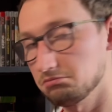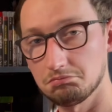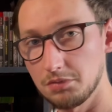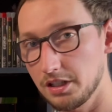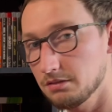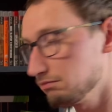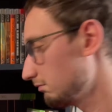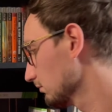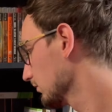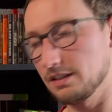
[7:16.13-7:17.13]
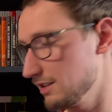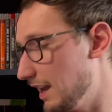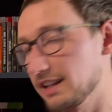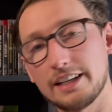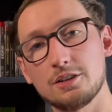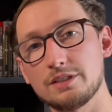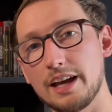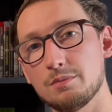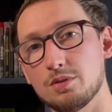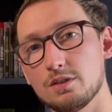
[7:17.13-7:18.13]
pretty good. Silent Hill
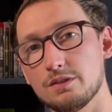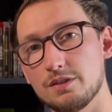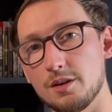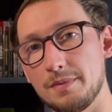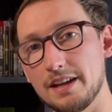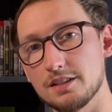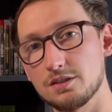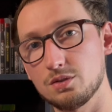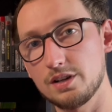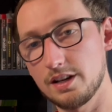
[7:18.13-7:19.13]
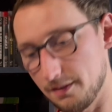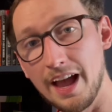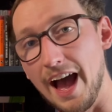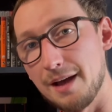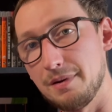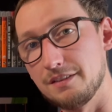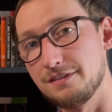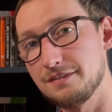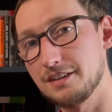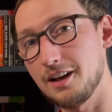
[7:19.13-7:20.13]
Downpour for the PS3. I paid
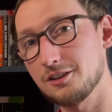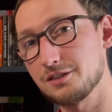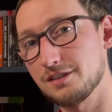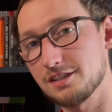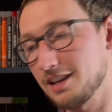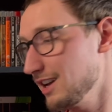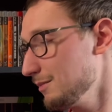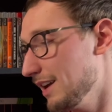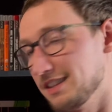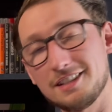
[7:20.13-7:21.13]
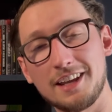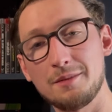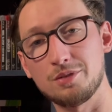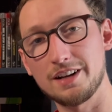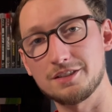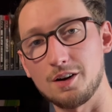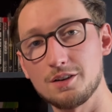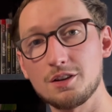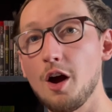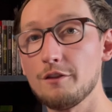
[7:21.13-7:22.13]
$50 for this game, and this game price charts
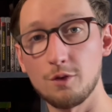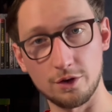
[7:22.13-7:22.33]
for